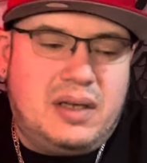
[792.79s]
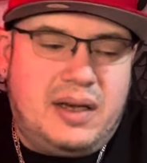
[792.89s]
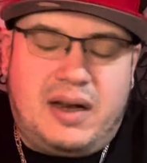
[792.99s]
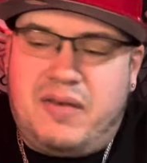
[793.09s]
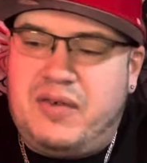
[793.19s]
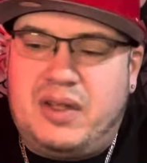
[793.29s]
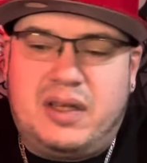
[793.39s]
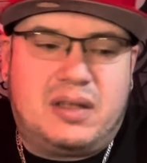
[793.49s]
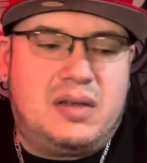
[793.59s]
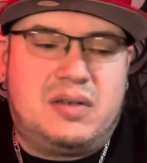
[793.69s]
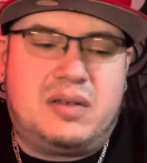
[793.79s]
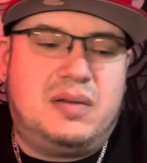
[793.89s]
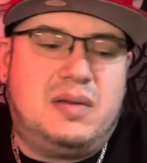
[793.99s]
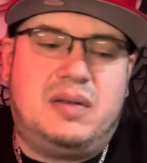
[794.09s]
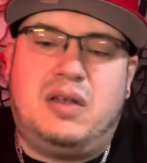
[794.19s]
And I feel like there's,
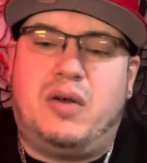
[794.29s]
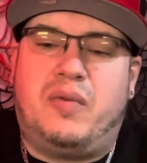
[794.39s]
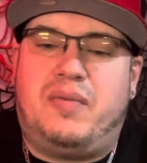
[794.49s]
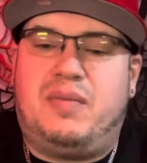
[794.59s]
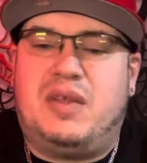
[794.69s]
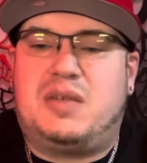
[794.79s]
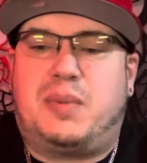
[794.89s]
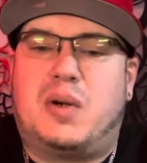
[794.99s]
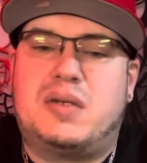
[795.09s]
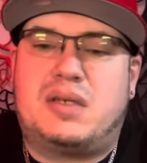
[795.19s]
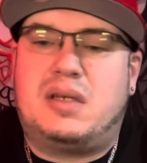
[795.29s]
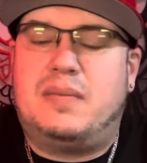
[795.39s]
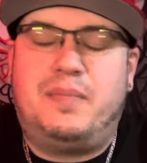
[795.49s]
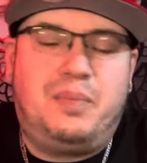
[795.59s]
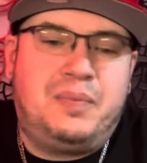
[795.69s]
you know, this person,